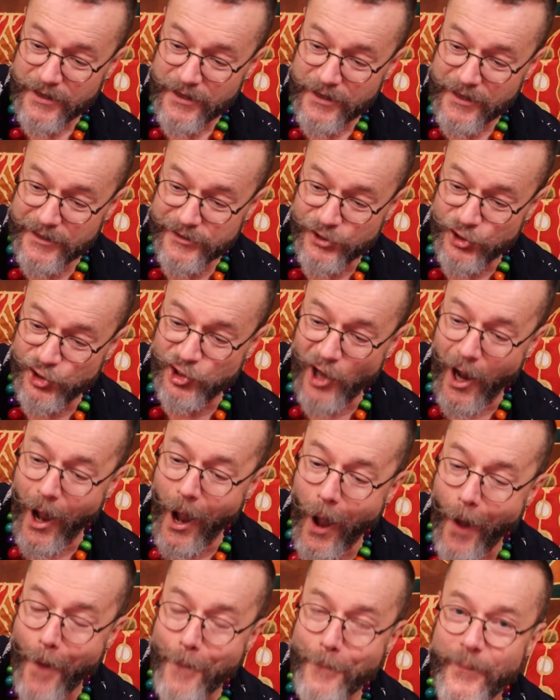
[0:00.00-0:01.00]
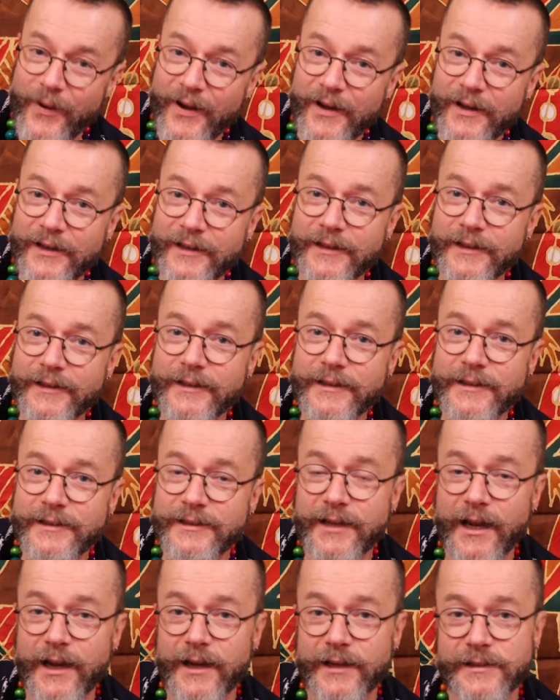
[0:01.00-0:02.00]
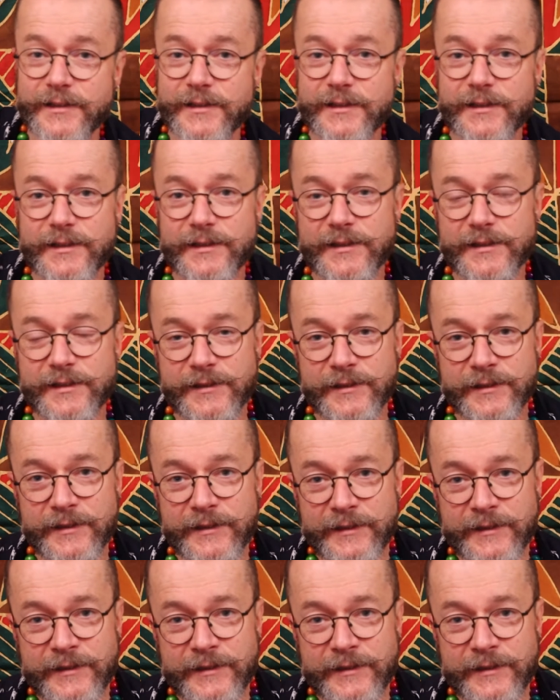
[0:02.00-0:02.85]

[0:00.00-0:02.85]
His sharp tusks.